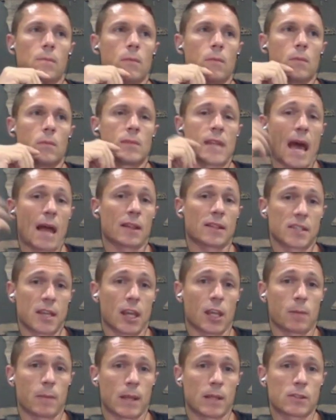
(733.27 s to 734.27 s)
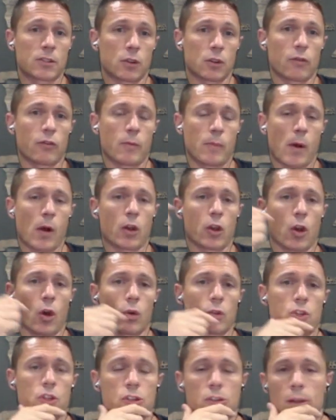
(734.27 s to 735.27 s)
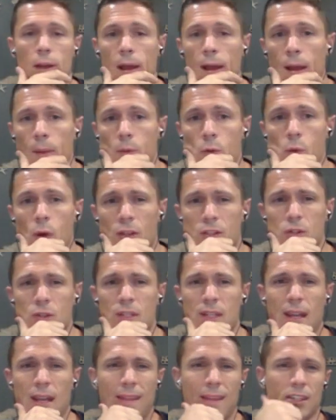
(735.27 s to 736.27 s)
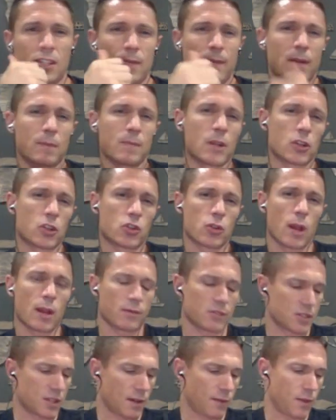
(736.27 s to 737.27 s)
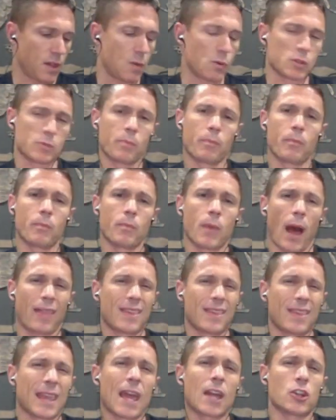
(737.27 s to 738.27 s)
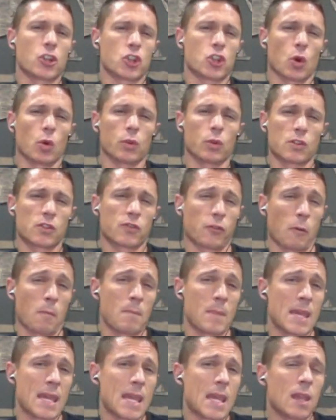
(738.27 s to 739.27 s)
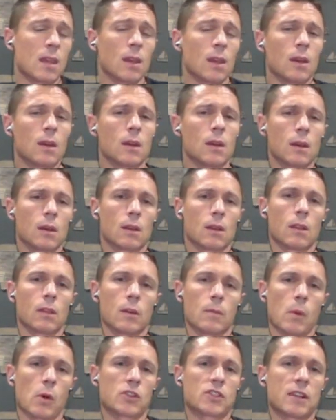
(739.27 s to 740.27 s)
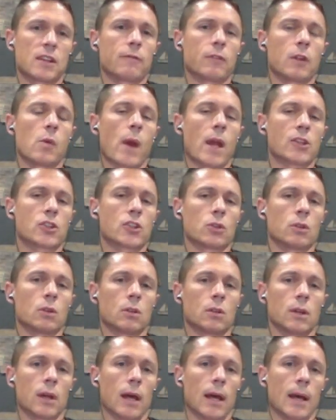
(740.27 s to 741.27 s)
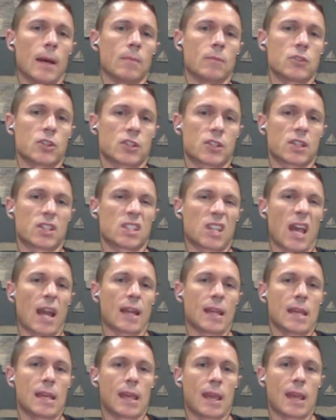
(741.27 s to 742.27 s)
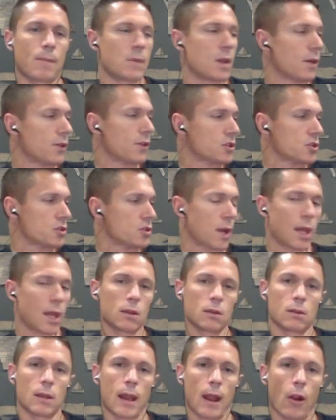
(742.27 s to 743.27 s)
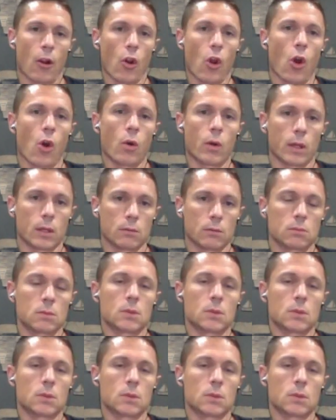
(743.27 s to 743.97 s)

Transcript: Dallas Hickman, so the football coach, who also did, I think, some administrative stuff. He was, I think, head and shoulders for me, the most influential, just because kind of he kept me on the straight and narrow and